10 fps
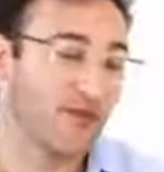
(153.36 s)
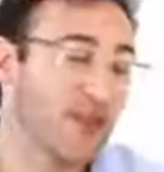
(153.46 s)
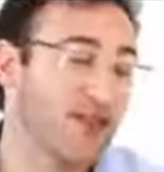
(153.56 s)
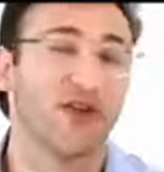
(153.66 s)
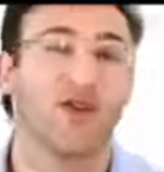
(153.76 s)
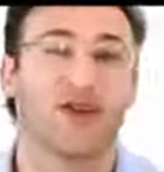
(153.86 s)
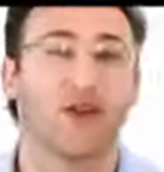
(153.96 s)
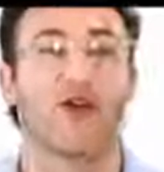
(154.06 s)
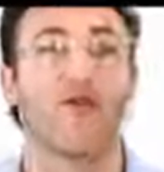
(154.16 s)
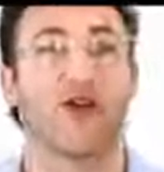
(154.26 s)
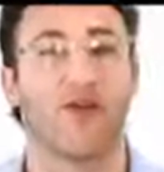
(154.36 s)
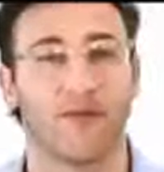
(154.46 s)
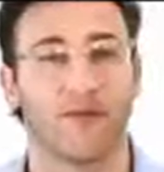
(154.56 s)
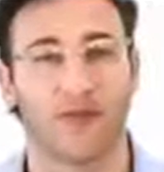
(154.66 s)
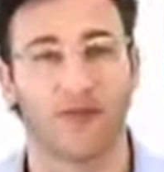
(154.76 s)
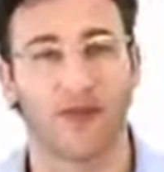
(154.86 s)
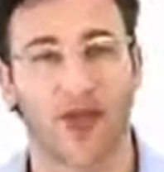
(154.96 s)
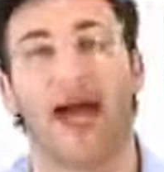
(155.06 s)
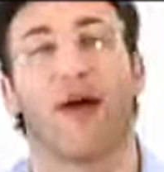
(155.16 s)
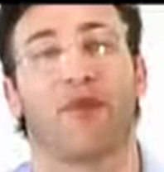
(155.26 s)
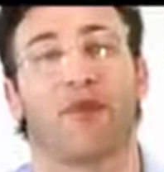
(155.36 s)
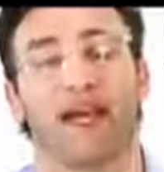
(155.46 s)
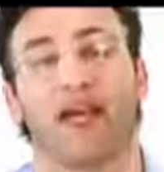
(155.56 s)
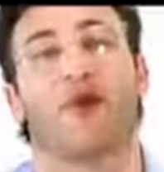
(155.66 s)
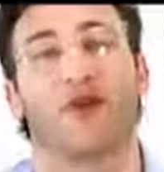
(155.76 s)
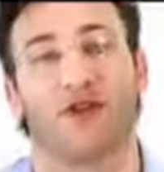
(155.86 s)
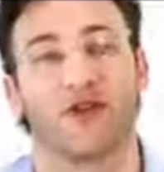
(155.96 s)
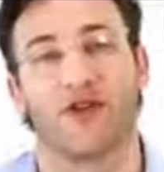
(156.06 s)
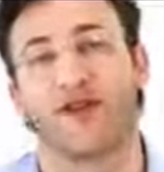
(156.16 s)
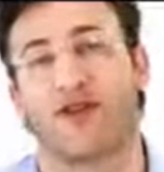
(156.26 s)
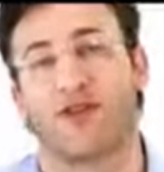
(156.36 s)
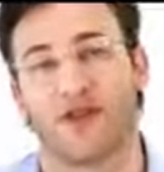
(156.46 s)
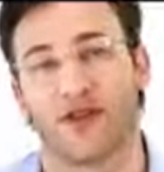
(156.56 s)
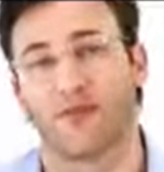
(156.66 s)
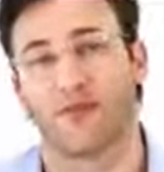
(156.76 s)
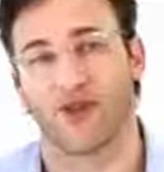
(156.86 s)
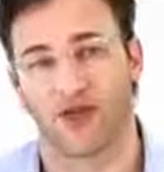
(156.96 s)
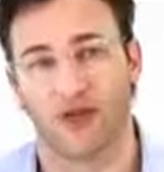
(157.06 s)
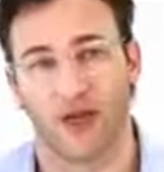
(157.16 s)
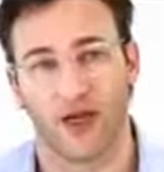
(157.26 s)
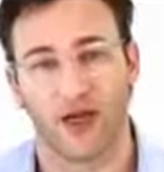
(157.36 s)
me solving my own problem that happened to help others solve it for them too.